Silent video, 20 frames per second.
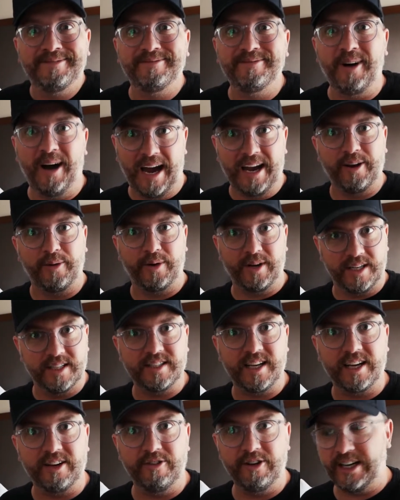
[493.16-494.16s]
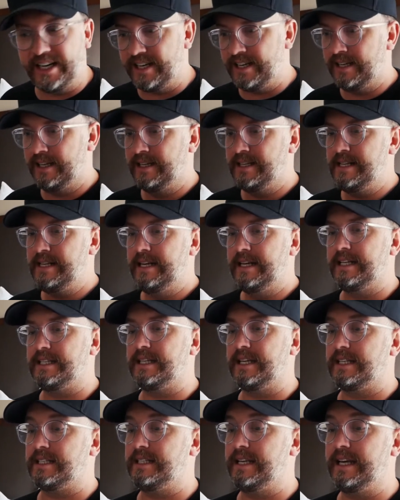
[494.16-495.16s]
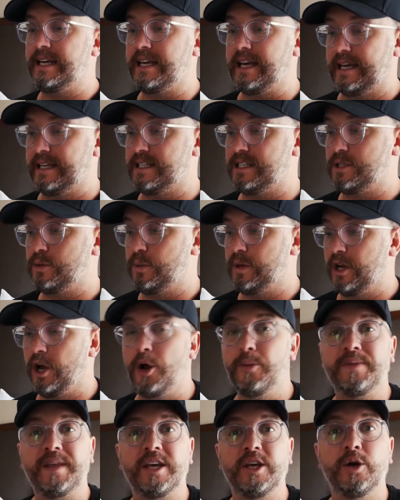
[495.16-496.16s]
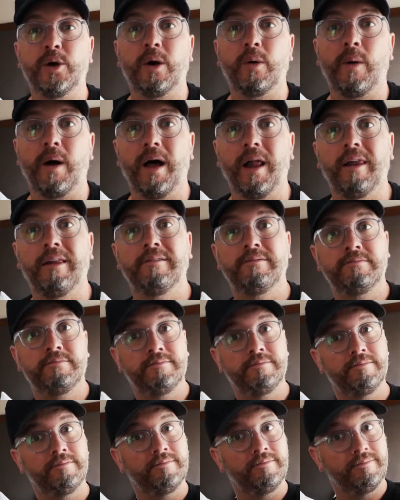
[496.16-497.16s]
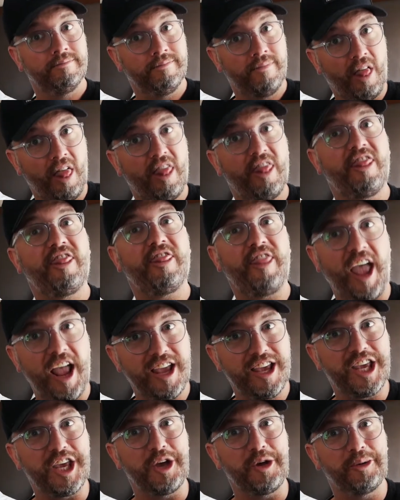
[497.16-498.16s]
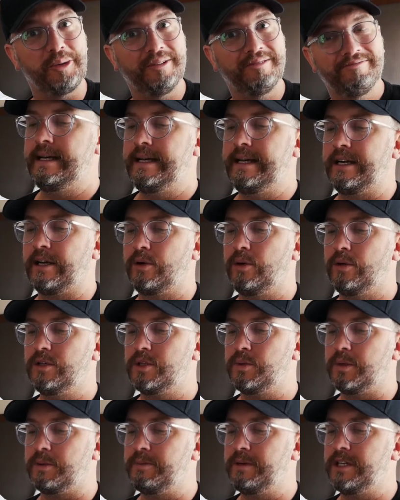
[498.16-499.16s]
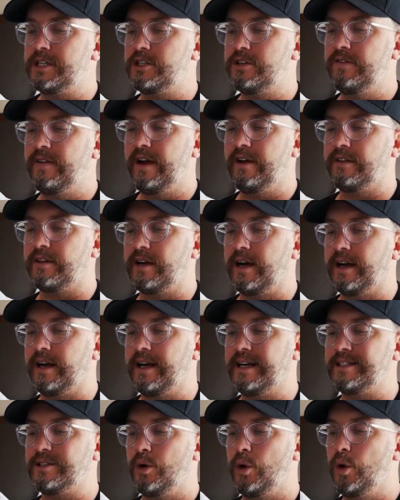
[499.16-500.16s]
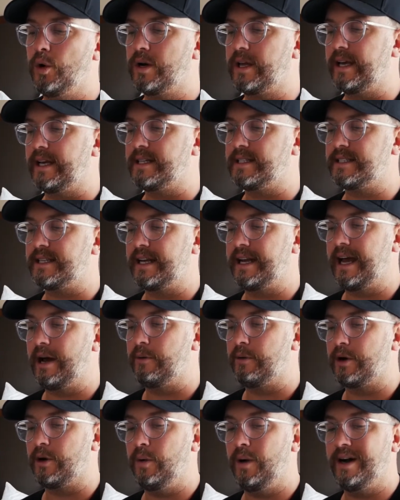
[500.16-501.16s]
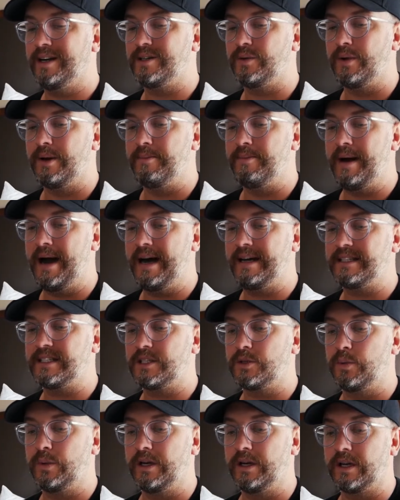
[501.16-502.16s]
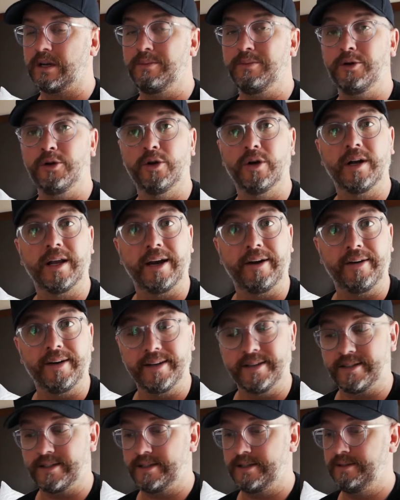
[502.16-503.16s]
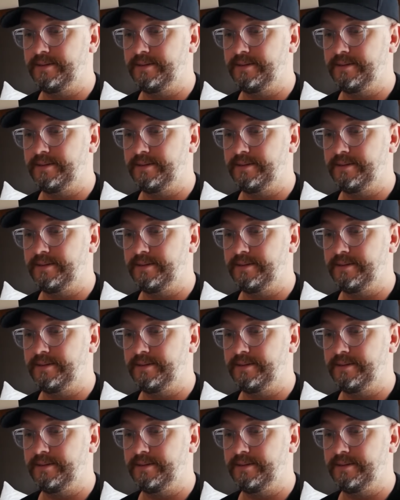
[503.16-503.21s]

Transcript: I know what it is, I can read it. It says, "Dear guests, we hope that you are well." Thank you. In accordance with Ministry of Health guidelines, all guests are now required to wear masks when in communal areas.